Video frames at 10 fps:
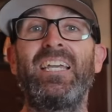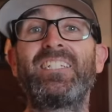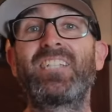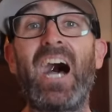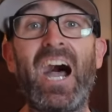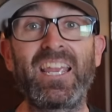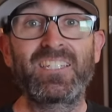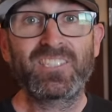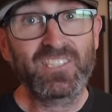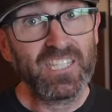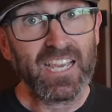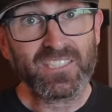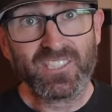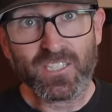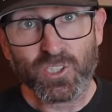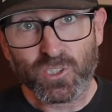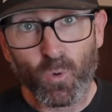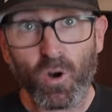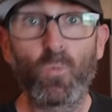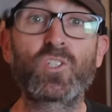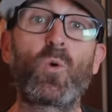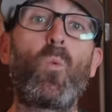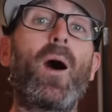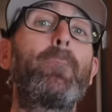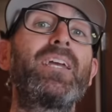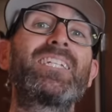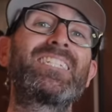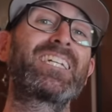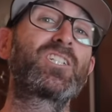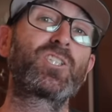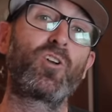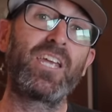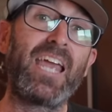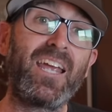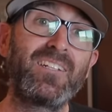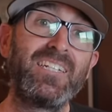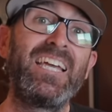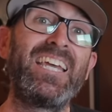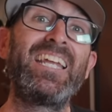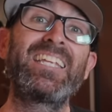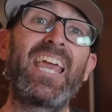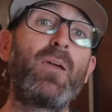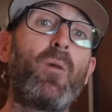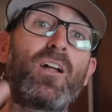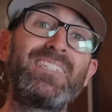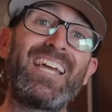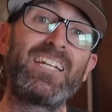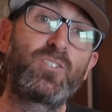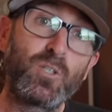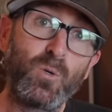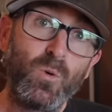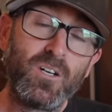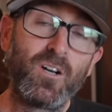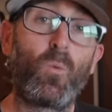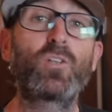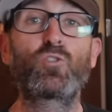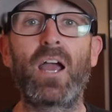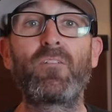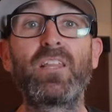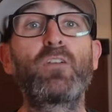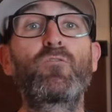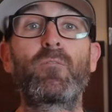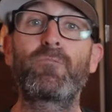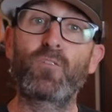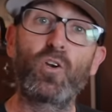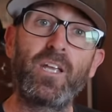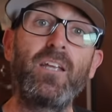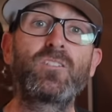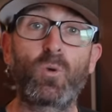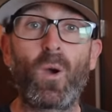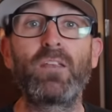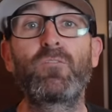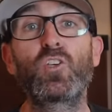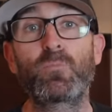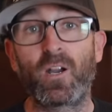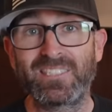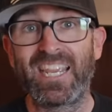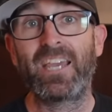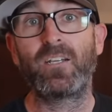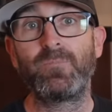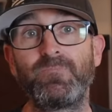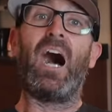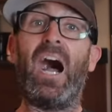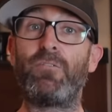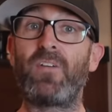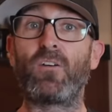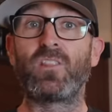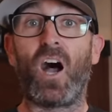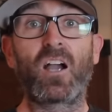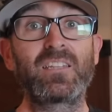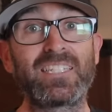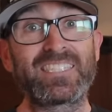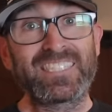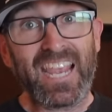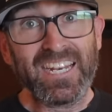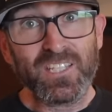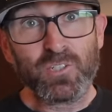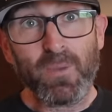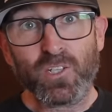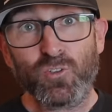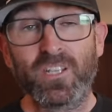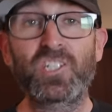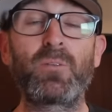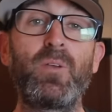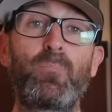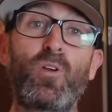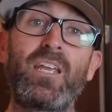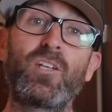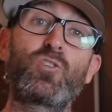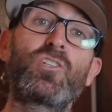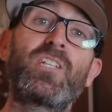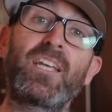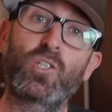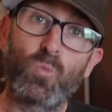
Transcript: His highest TSS score was a whopping 638, and it came on day 2 while traveling from Fernie to Whitefish, Montana. I found Lachlan's cadence metrics to be pretty interesting as